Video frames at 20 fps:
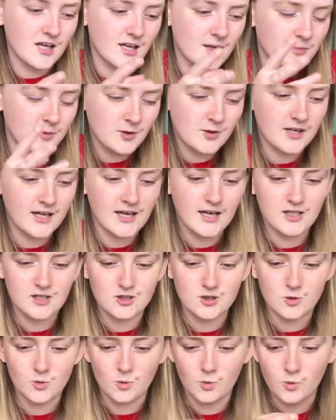
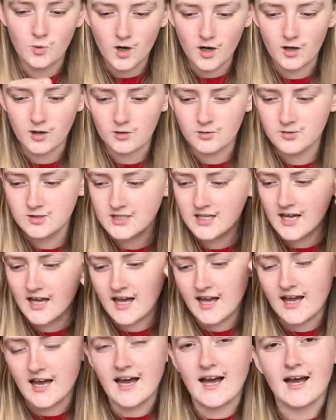communication world
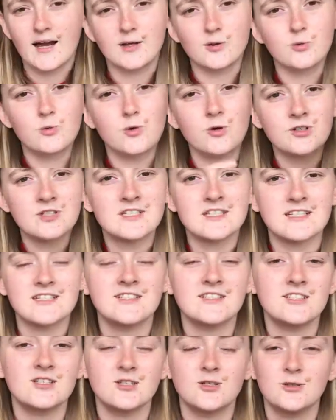and
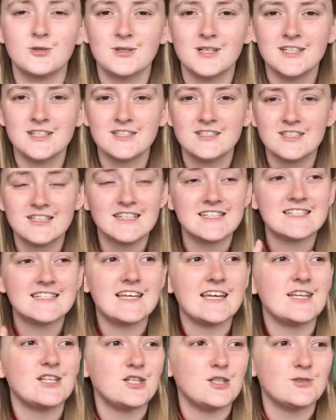wanting to
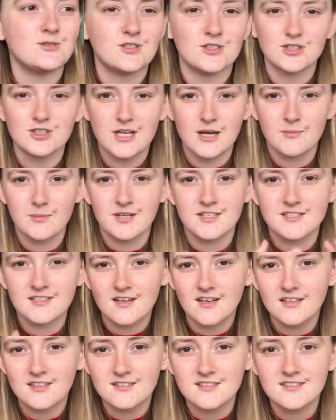continue to share my
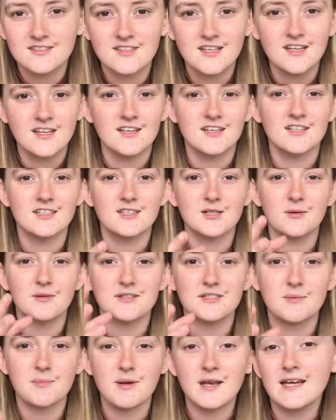science. So
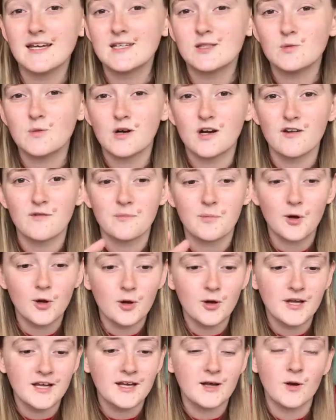it's a place where I'm
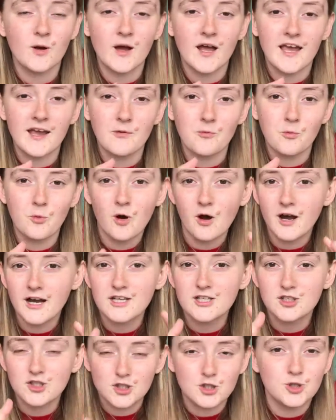putting what
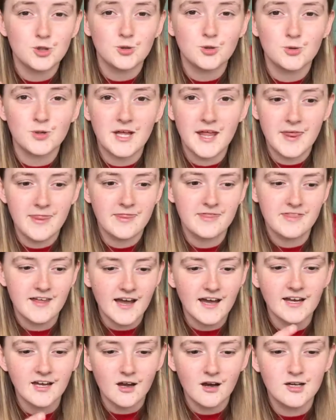I do in
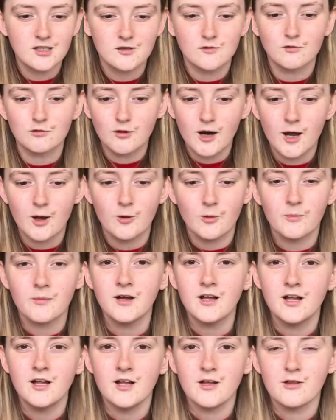that kind of realm.
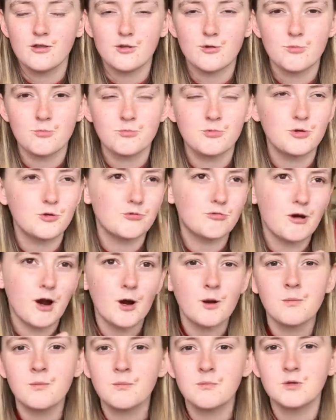The
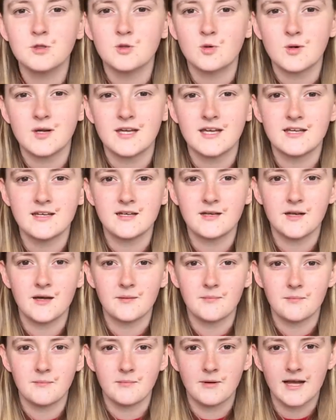realm between
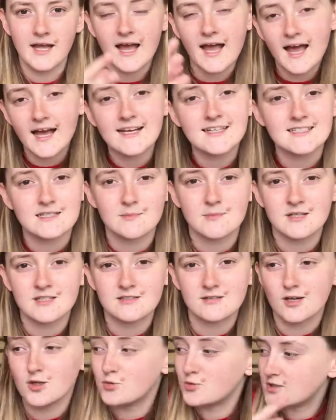my academic
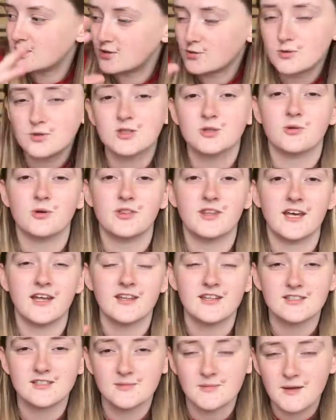side, which is also on there,
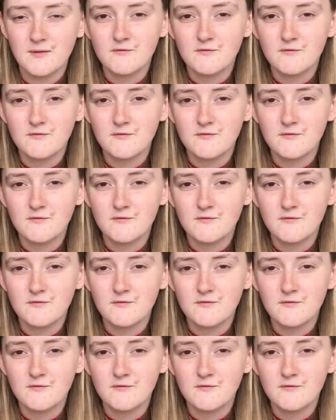there's some